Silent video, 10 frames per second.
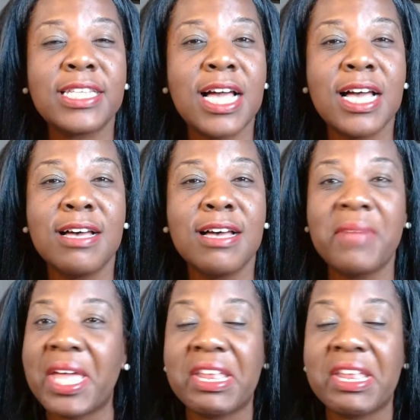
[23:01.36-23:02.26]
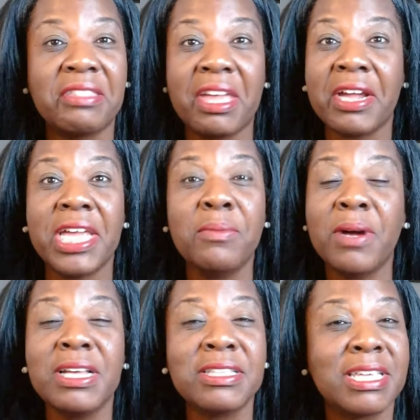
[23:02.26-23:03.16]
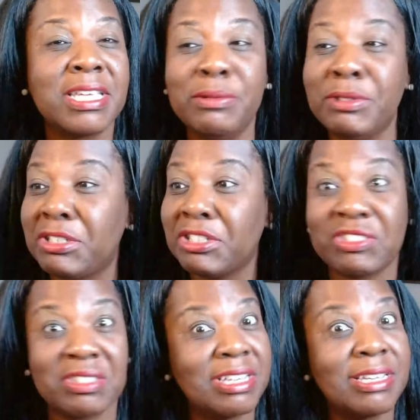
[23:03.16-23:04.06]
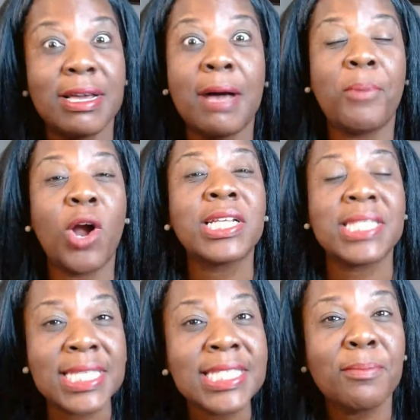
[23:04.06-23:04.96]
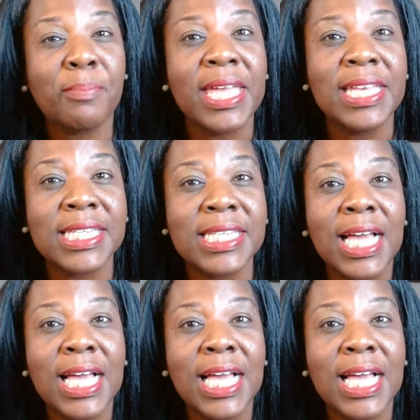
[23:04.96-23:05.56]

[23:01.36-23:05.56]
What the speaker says: there he was just a participant